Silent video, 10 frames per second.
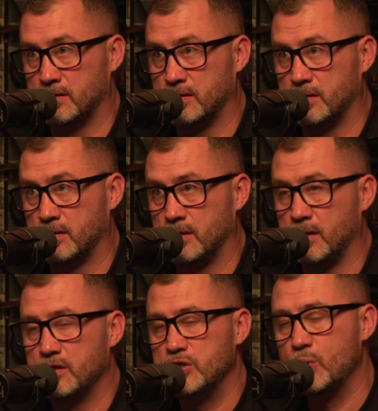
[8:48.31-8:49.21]
Right.
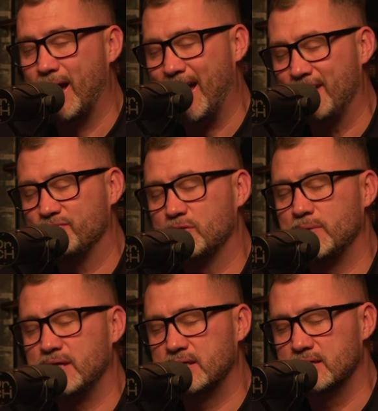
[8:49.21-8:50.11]
You have to
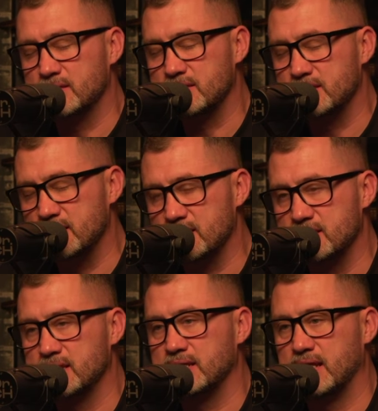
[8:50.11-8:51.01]
be
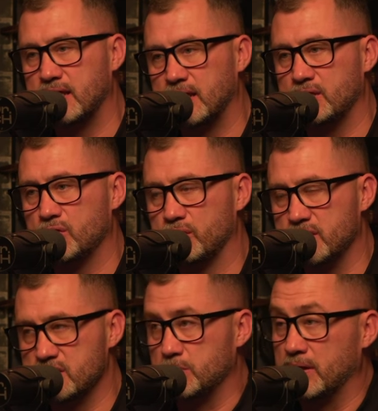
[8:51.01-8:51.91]
consistent in your
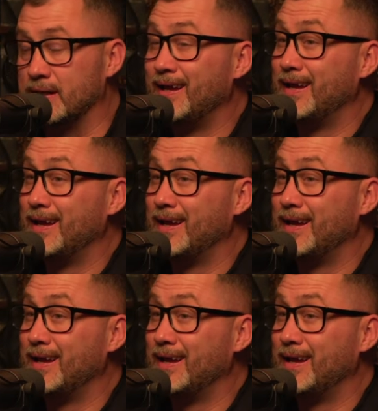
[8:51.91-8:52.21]
discipline.